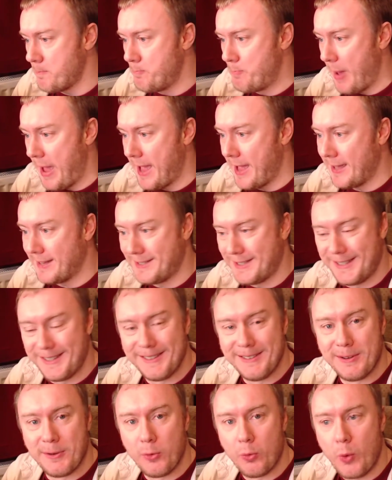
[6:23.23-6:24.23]
bad
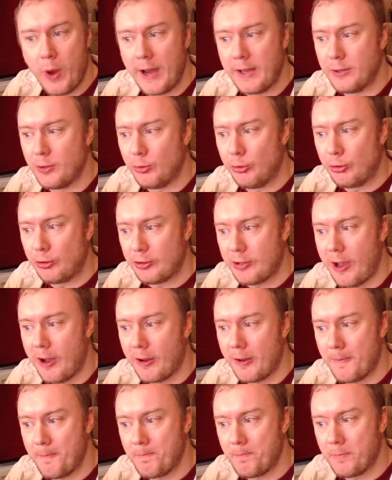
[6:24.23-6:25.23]
way to
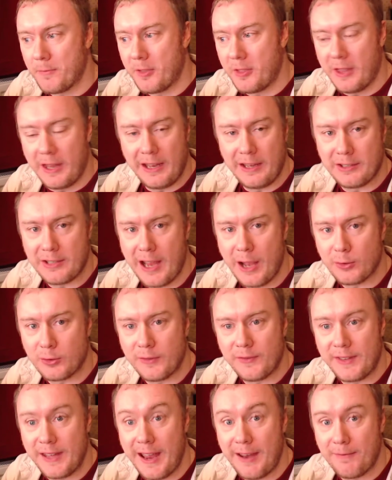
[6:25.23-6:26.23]
suck things out
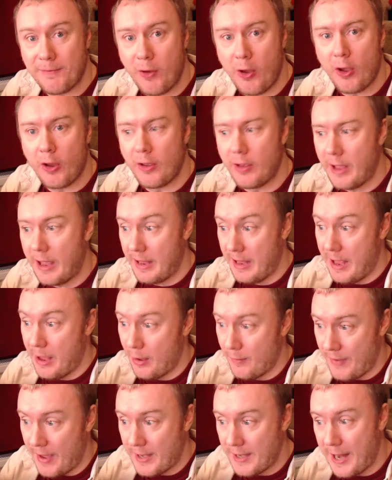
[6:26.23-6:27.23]
of out
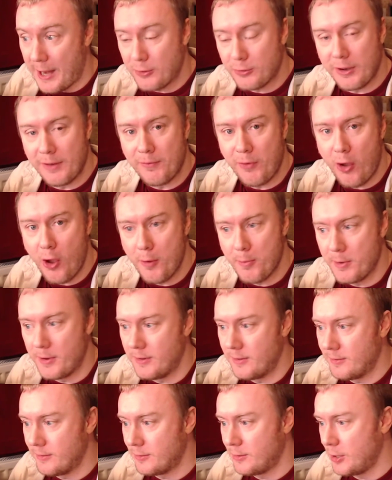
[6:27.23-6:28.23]
of our natural
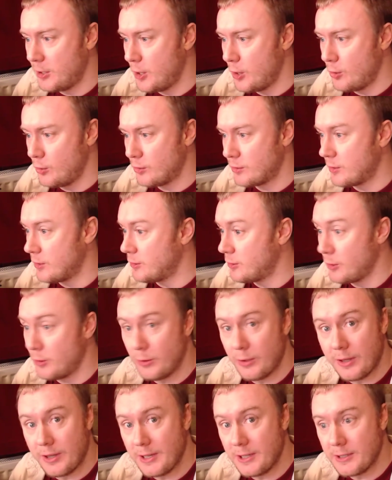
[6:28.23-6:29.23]
environment to use to do
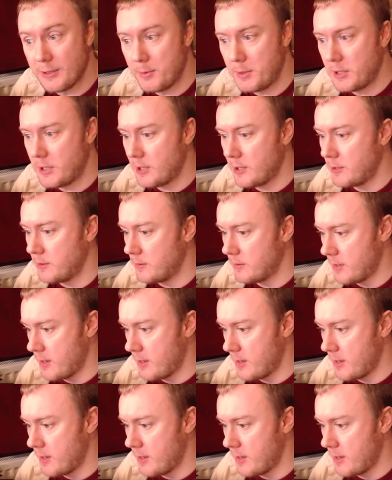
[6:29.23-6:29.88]
the things that we do.